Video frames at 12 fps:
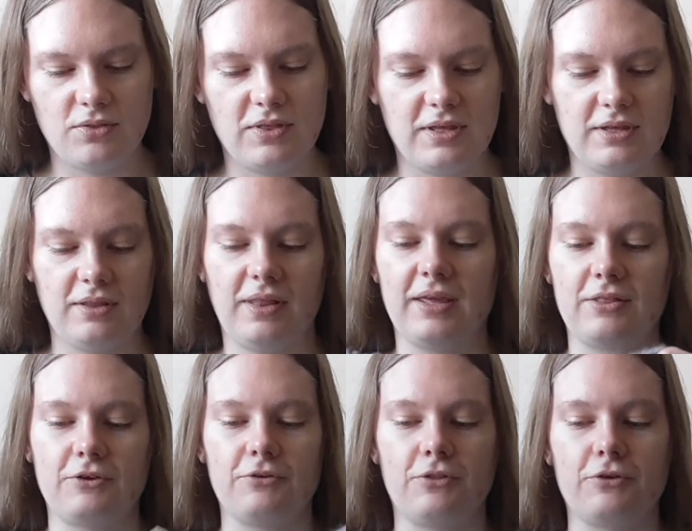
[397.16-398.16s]
the like
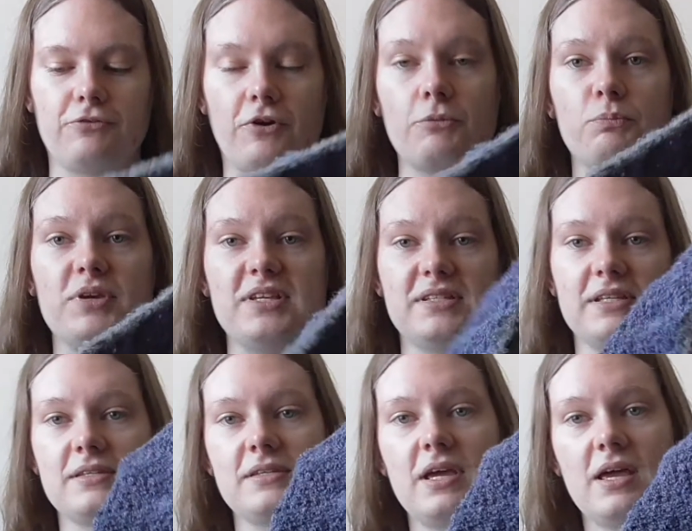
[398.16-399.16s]
the the front
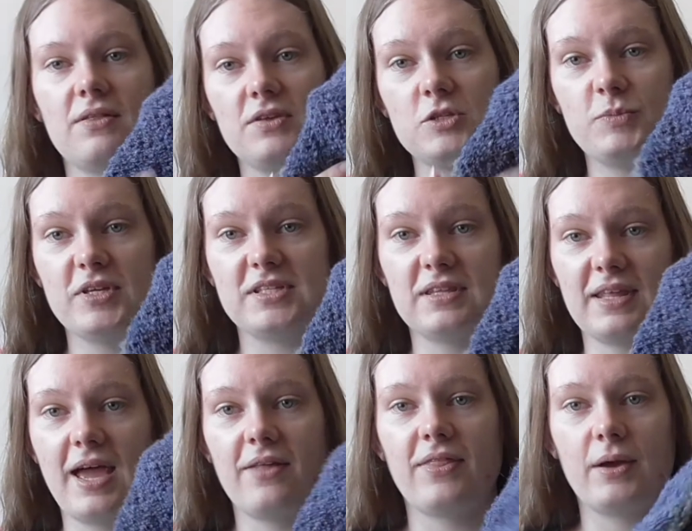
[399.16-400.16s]
pieces these bits at
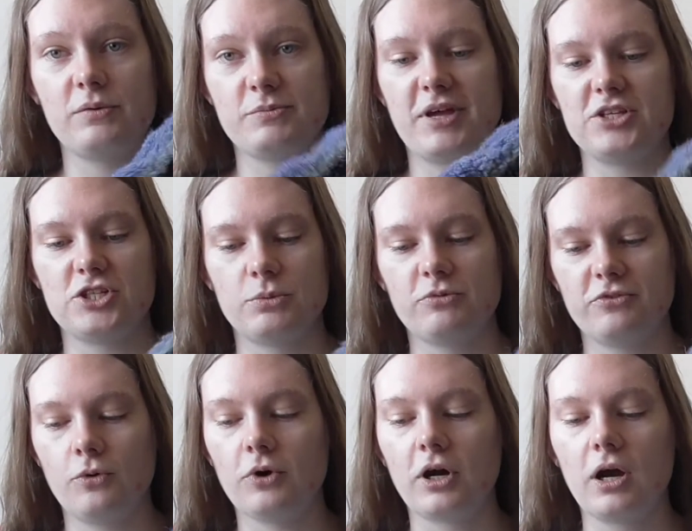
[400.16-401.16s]
the end that I was mentioning
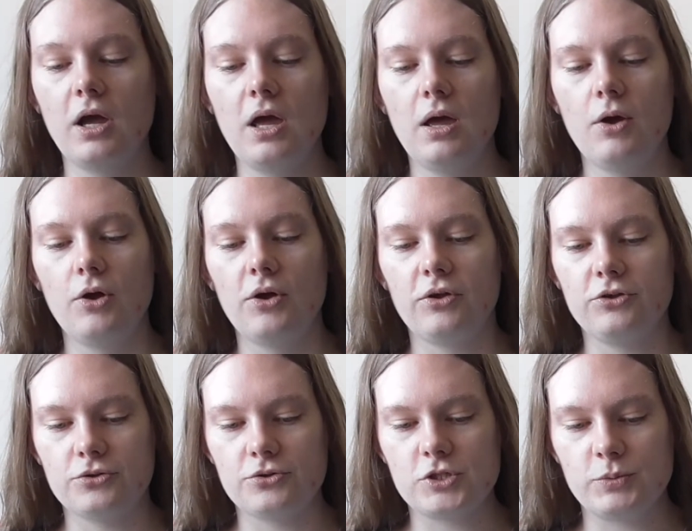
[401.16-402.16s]
before
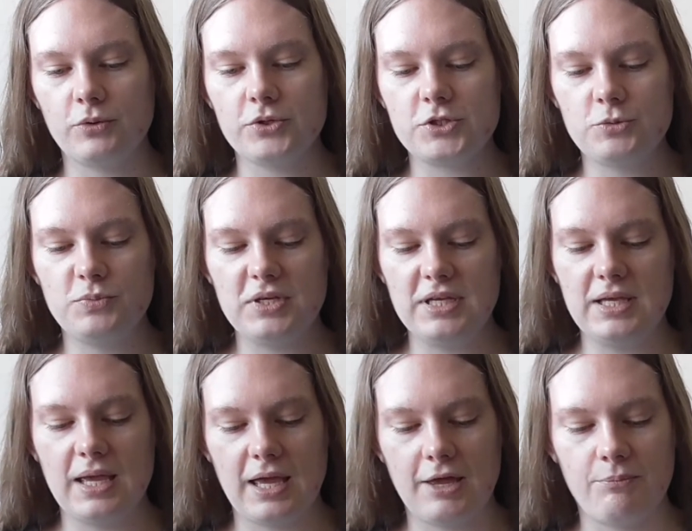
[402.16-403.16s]
you're supposed to
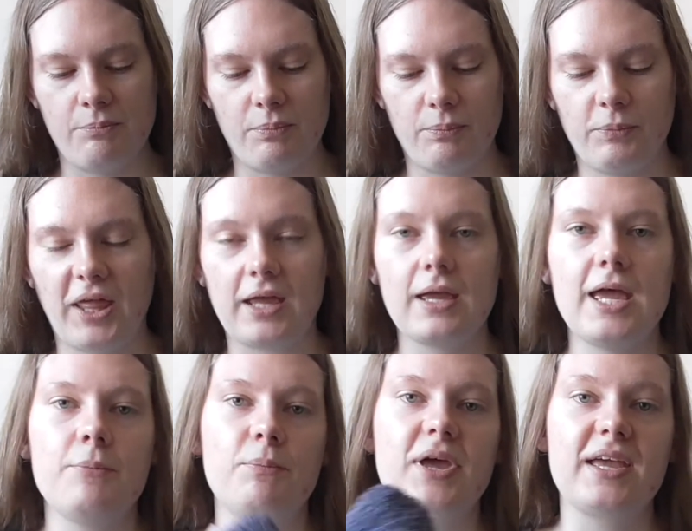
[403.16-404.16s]
be um like
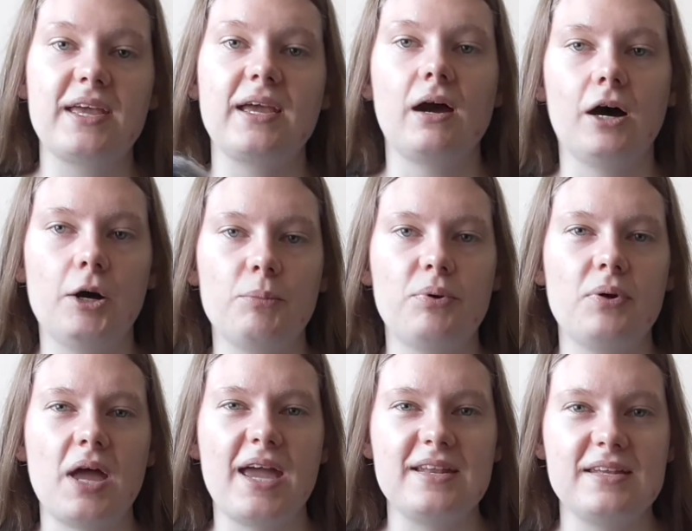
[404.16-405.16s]
picking up
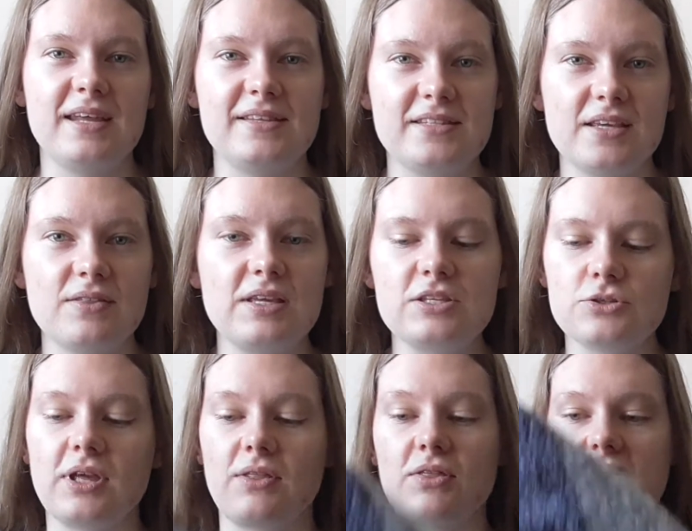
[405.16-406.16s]
and knitting these so
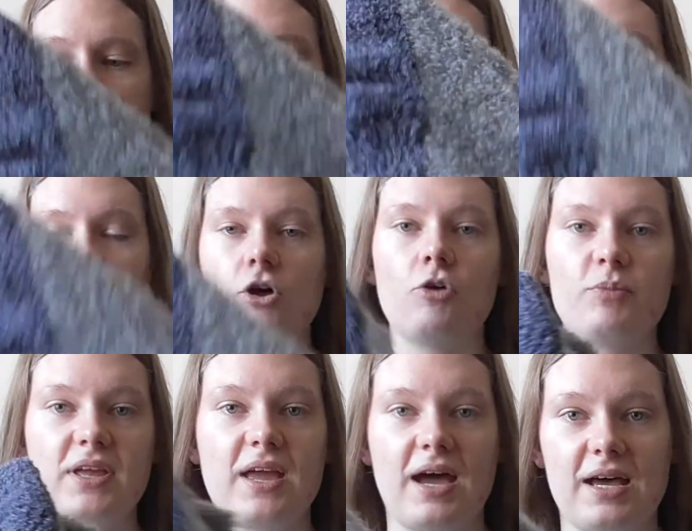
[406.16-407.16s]
like this has all
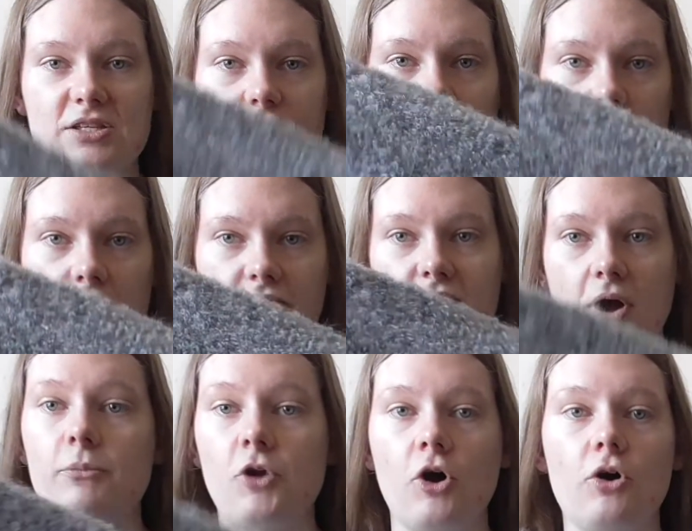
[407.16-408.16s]
been cast off
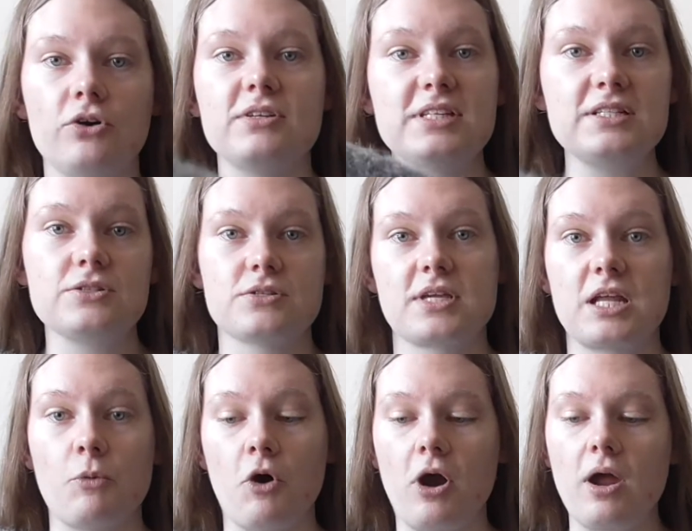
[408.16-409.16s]
I'm not on needles
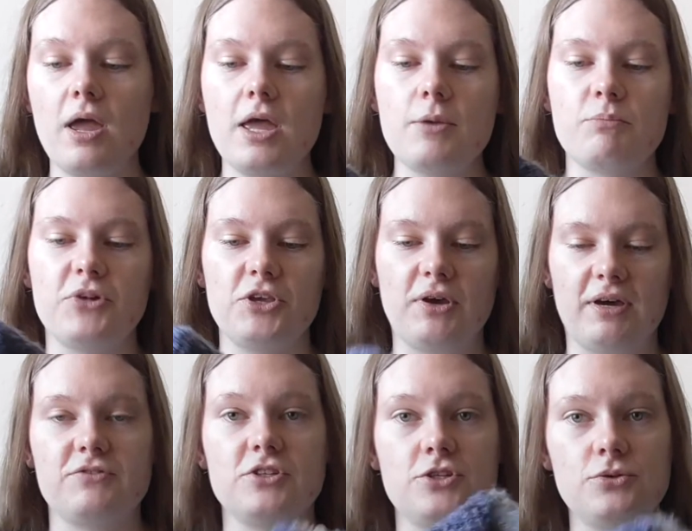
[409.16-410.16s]
anymore but you
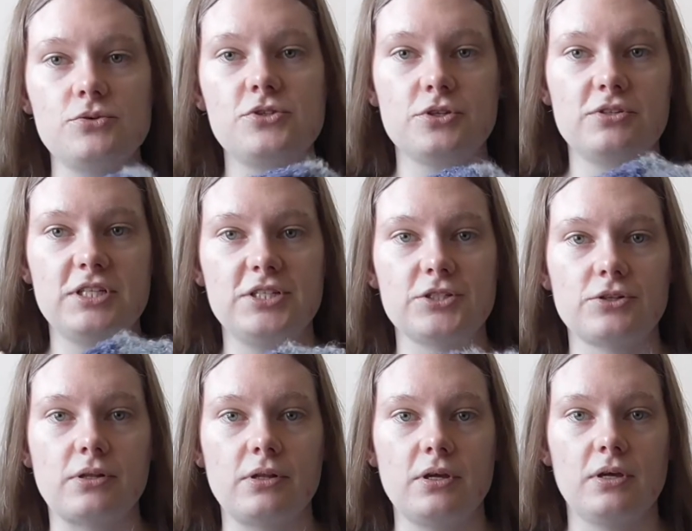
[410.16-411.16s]
have to use your
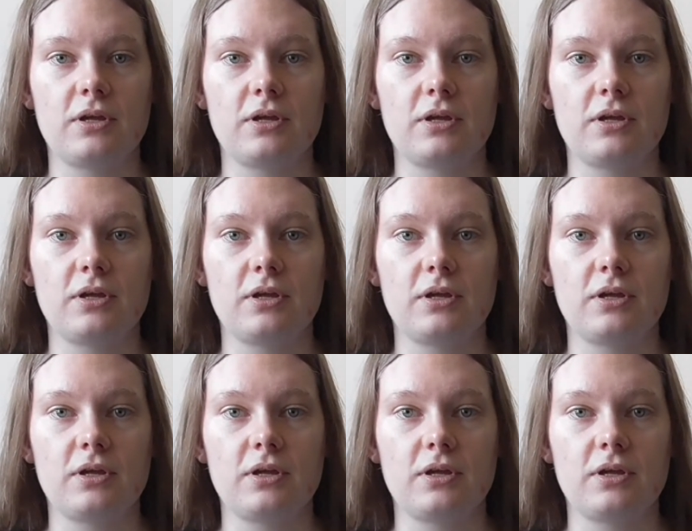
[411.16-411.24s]
needle